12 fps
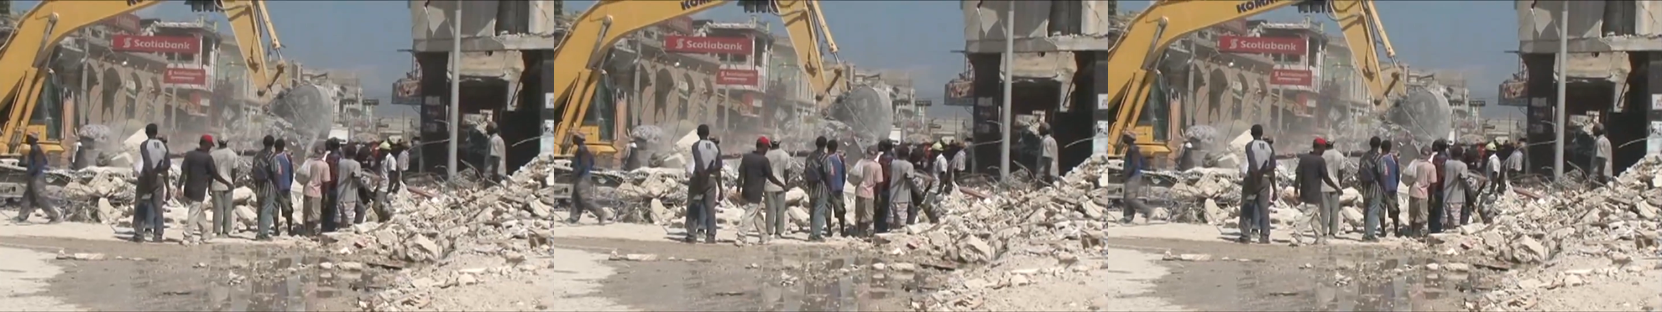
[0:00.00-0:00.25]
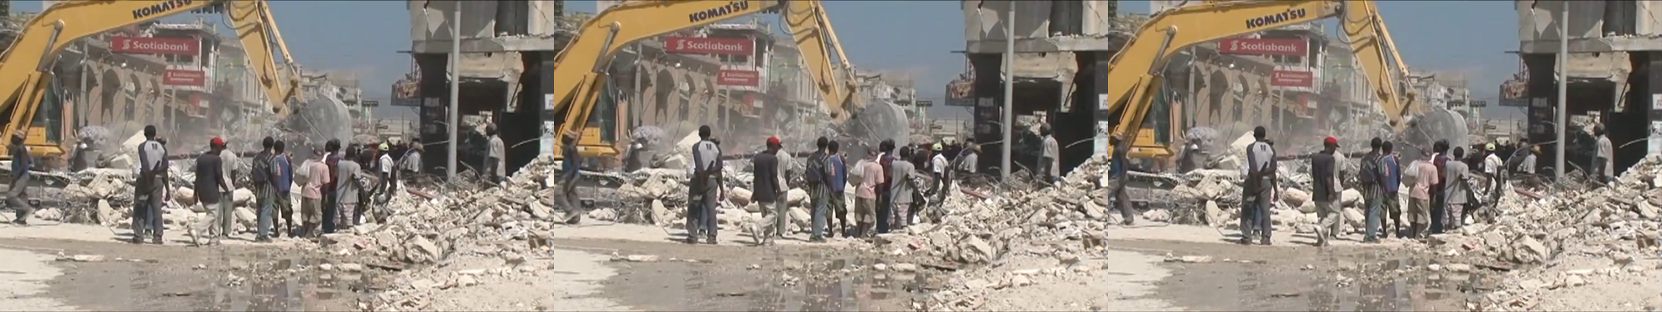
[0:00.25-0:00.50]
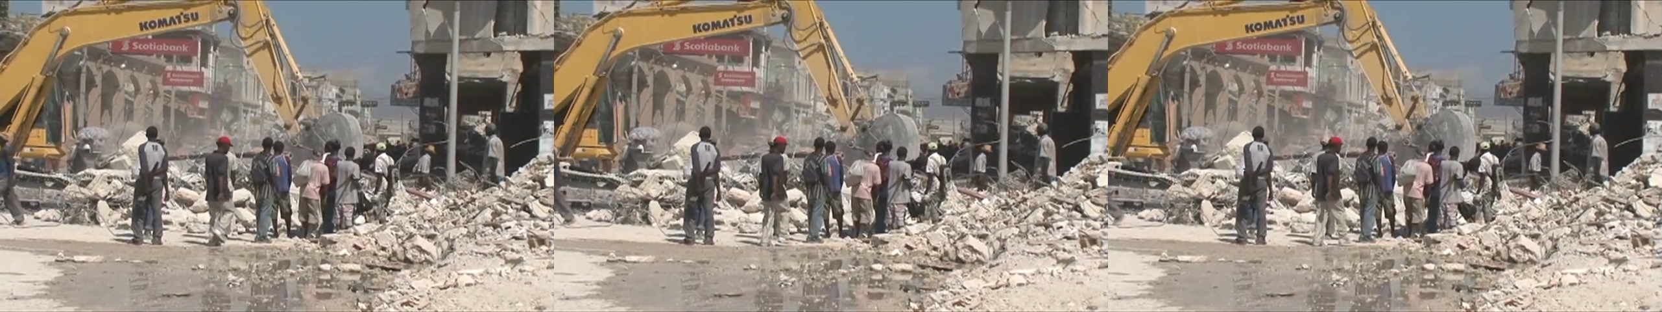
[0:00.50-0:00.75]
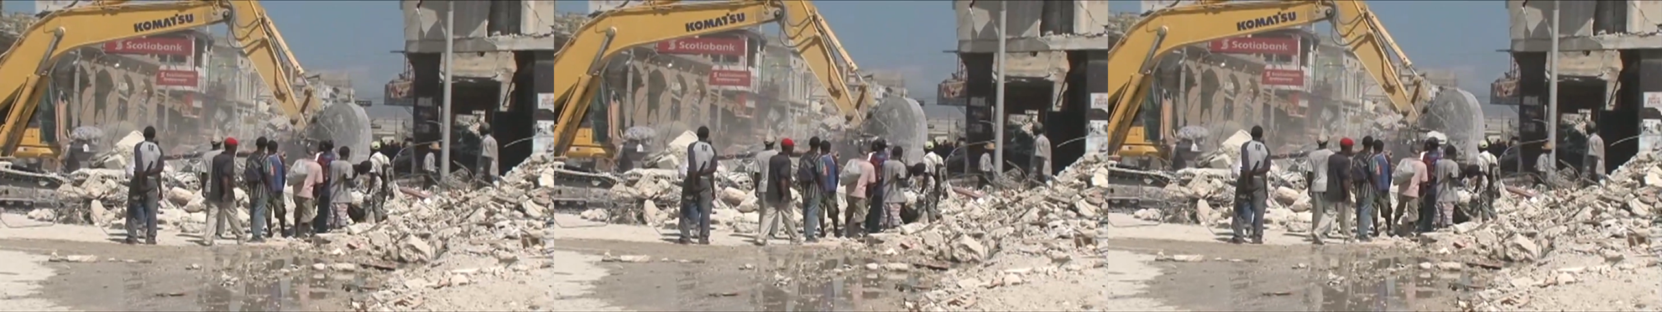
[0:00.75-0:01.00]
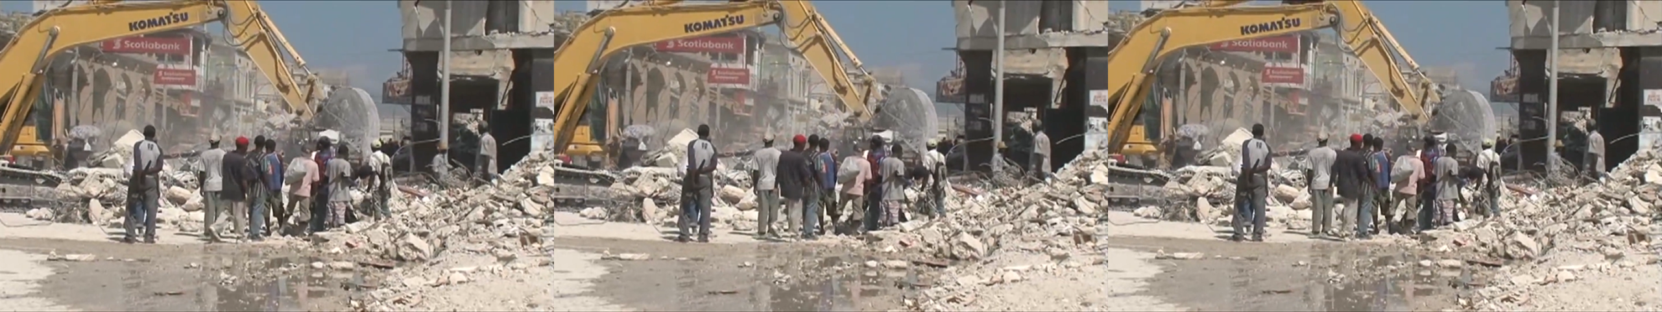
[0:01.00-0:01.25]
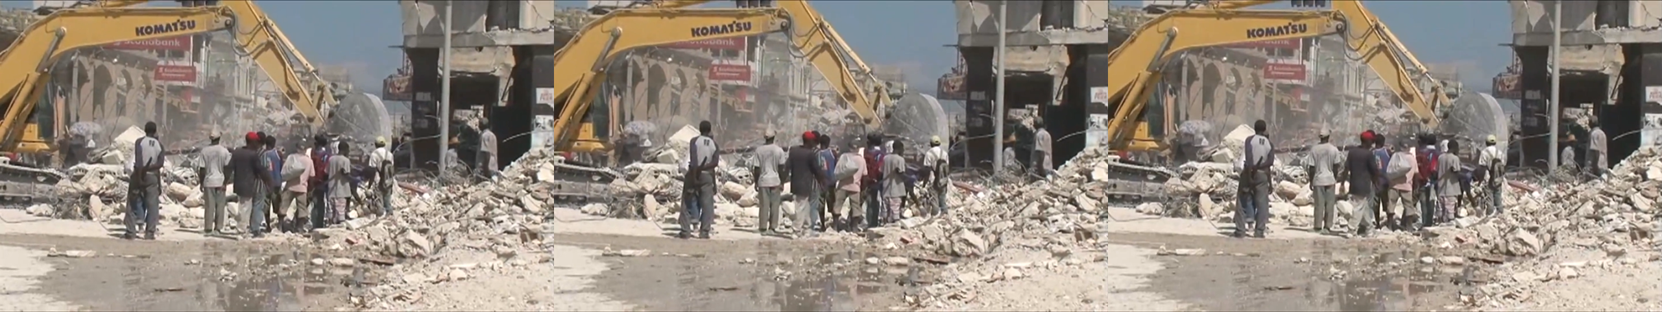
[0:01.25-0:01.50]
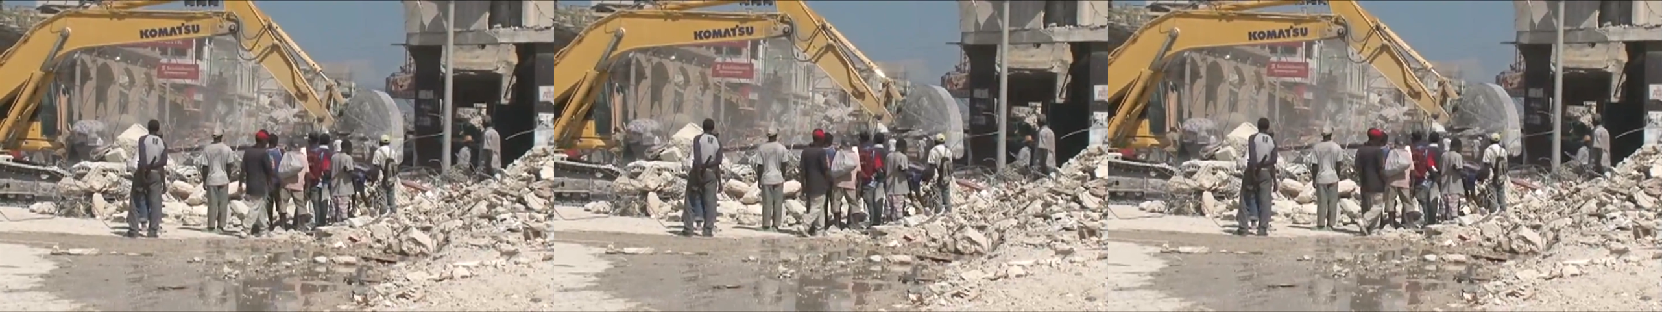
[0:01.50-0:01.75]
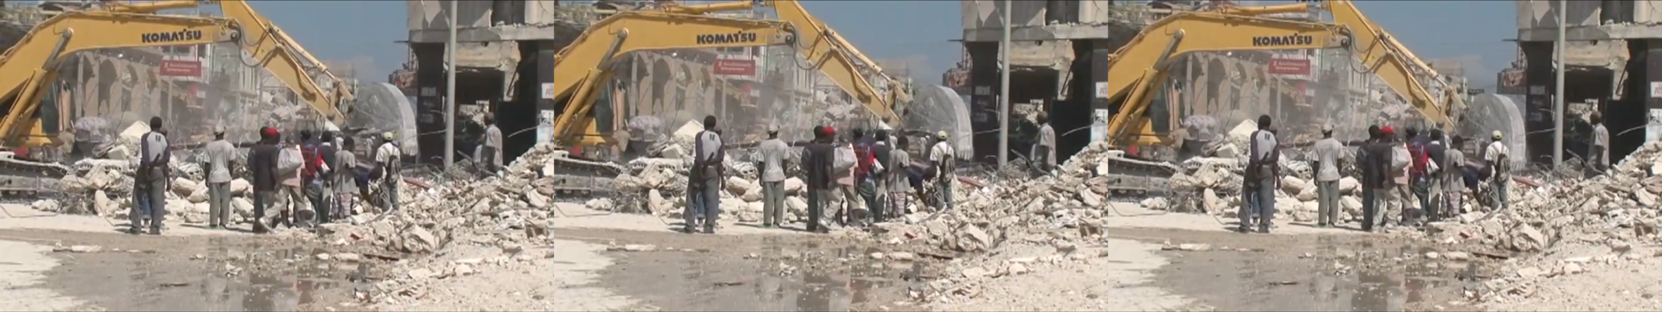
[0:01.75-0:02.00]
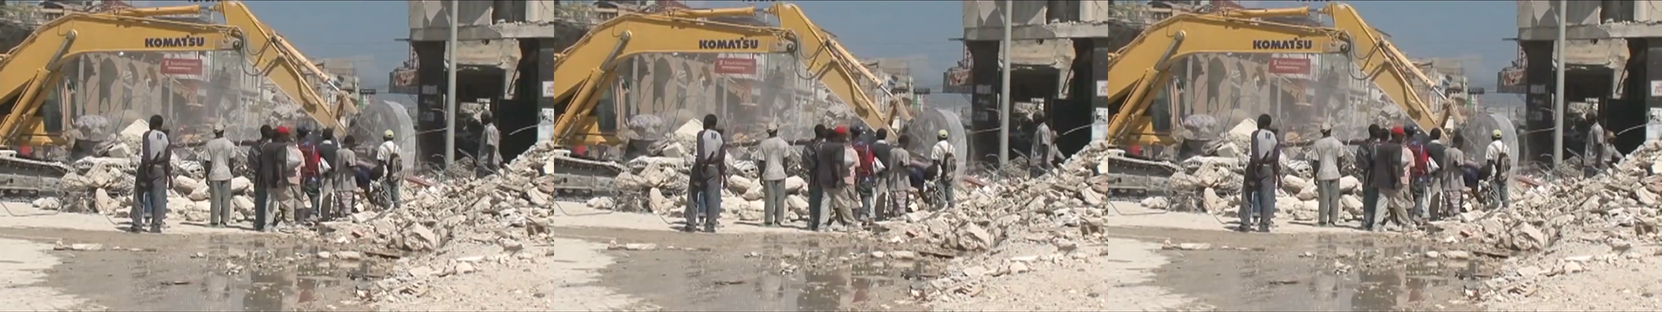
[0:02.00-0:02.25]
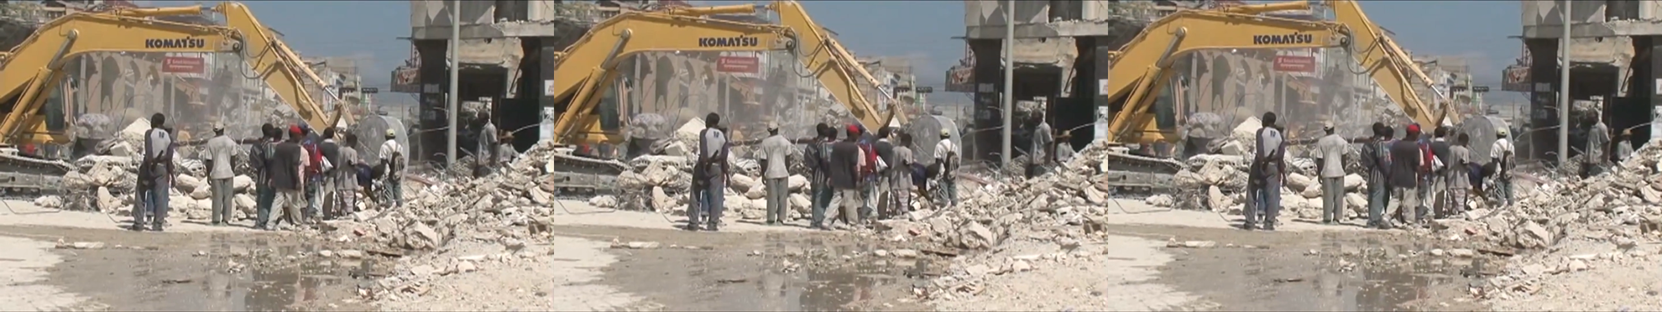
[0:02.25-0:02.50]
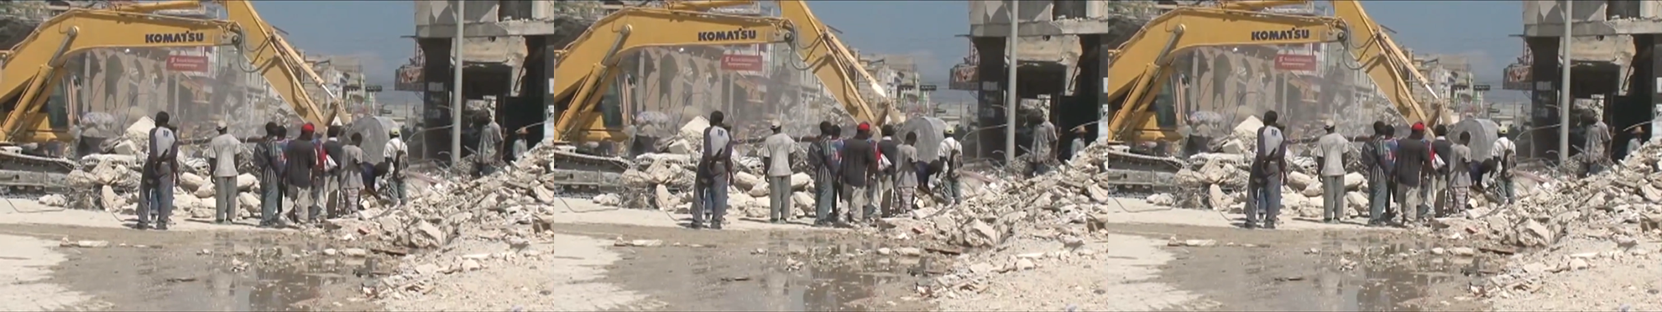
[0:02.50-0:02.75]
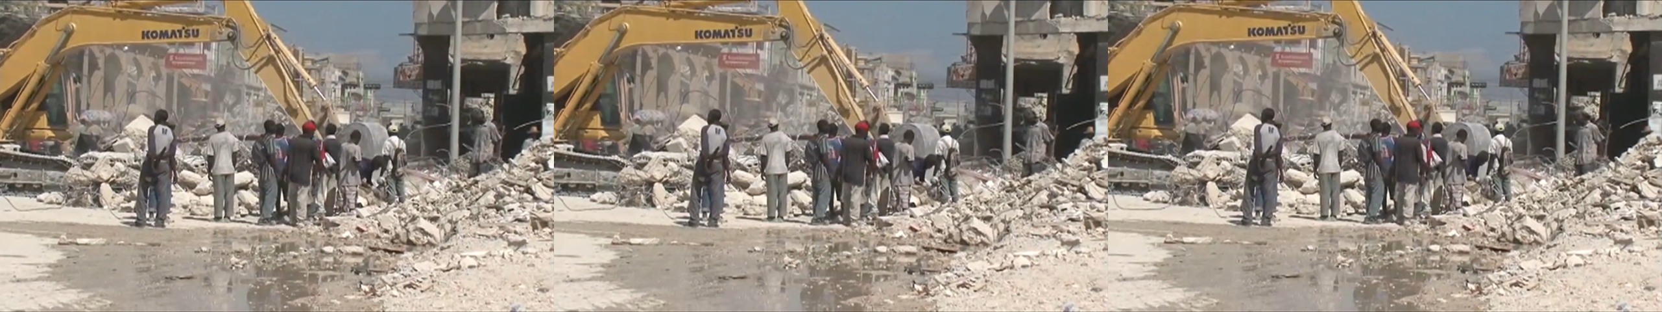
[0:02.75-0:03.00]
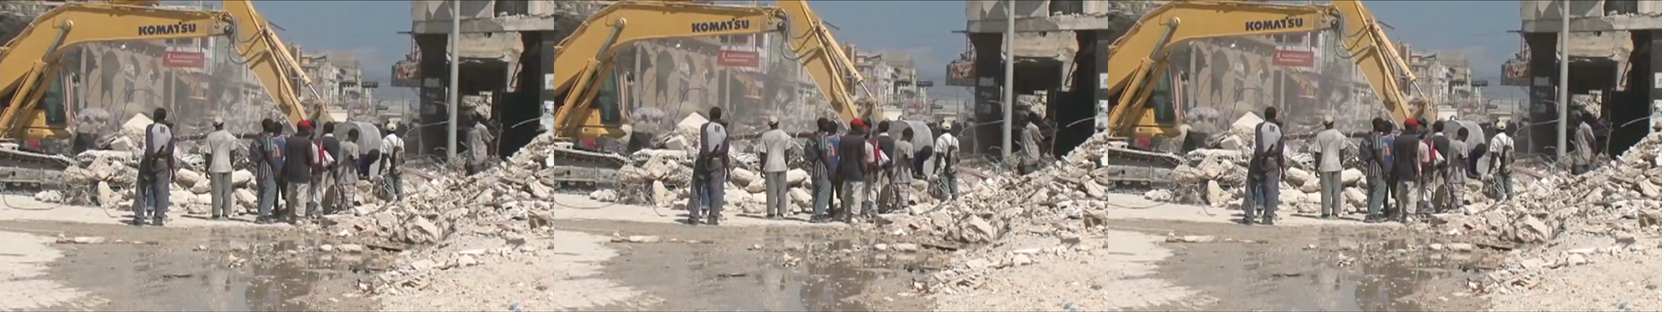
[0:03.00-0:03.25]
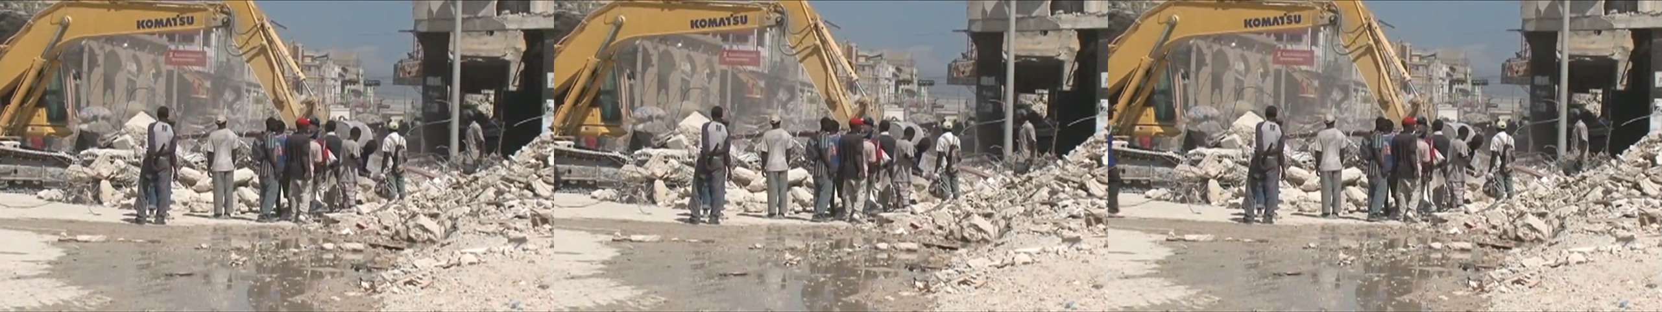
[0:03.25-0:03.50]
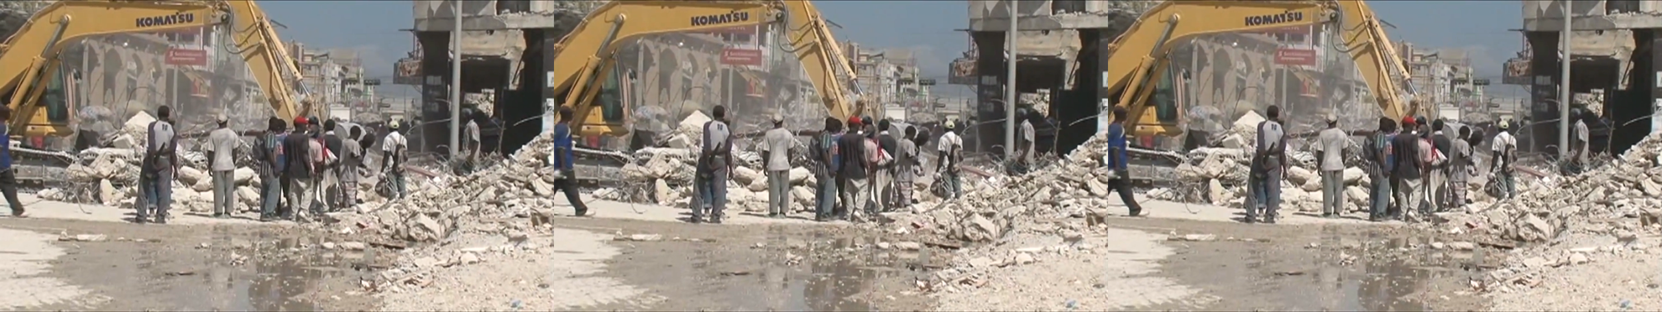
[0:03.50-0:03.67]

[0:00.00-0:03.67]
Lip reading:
Nobody's mouth can be seen.